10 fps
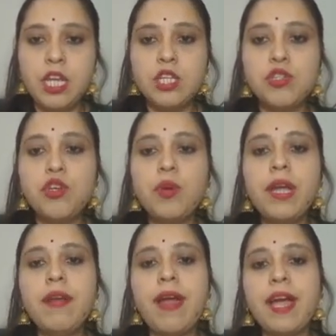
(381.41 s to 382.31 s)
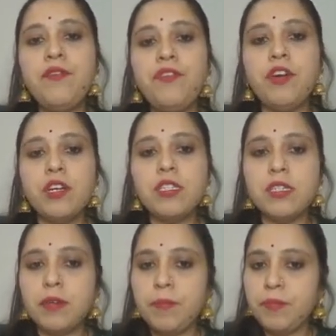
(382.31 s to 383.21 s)
So you can write first
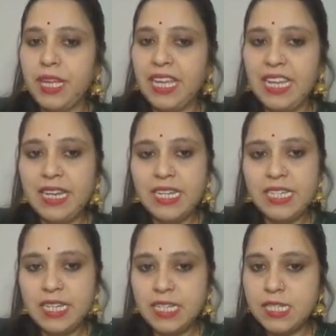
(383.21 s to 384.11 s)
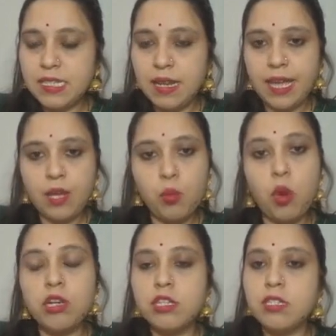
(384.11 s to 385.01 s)
the ingredients, like
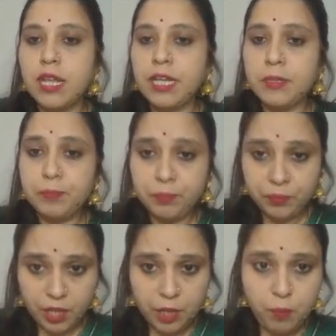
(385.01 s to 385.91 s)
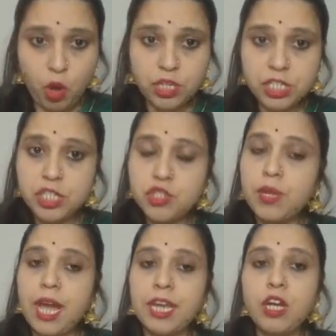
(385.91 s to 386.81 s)
what is like important to
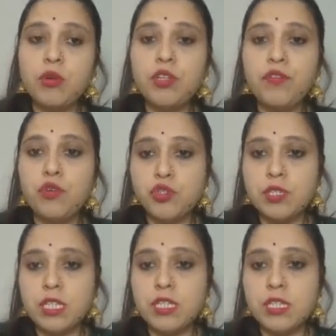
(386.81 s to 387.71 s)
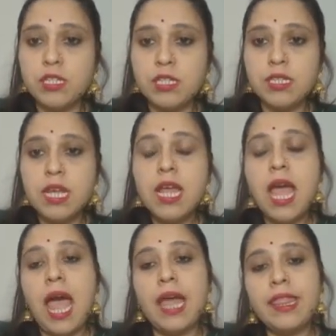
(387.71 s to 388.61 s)
carry out the photosynthesis,
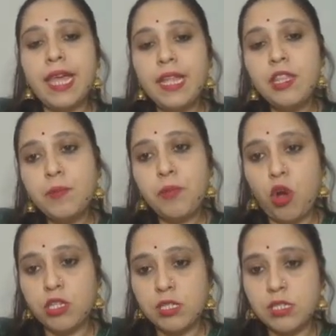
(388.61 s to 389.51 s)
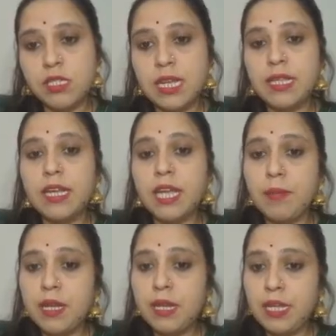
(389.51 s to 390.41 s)
and then the process and the
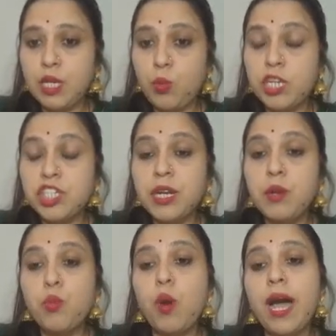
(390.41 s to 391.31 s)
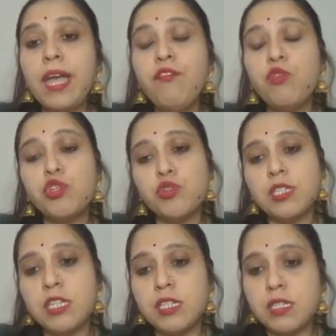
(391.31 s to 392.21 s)
chemical equation and why
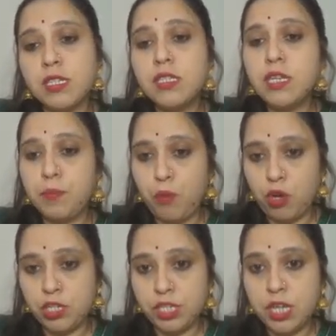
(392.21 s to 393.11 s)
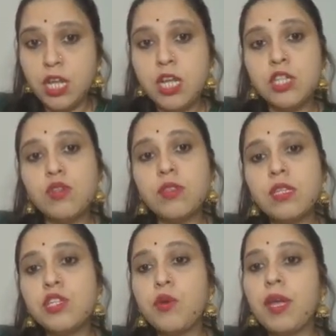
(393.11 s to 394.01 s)
photosynthesis is important. So
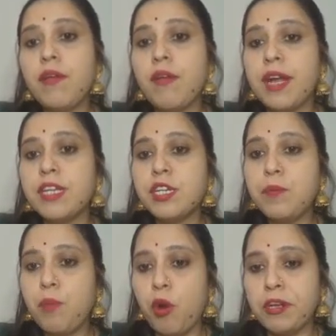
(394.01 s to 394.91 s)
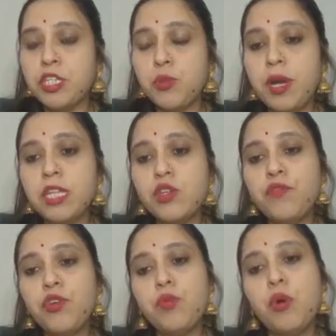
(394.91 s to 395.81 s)
this you can write it in point wise, or
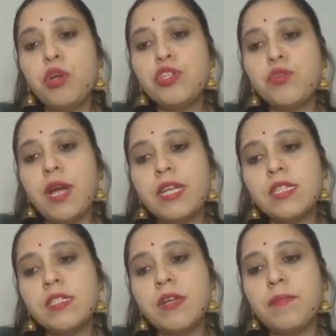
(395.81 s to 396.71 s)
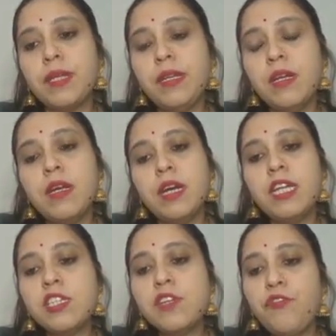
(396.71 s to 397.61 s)
if you want to write it something in
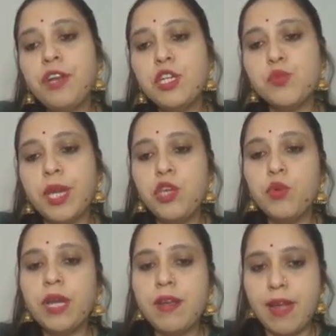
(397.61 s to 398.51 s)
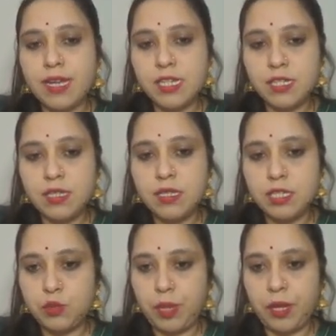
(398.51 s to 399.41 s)
a different way, you can write it in
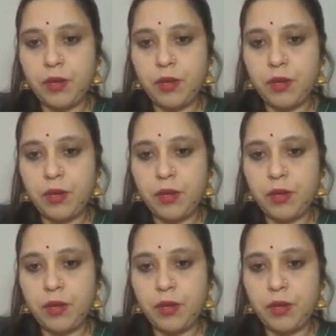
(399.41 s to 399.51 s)
this way.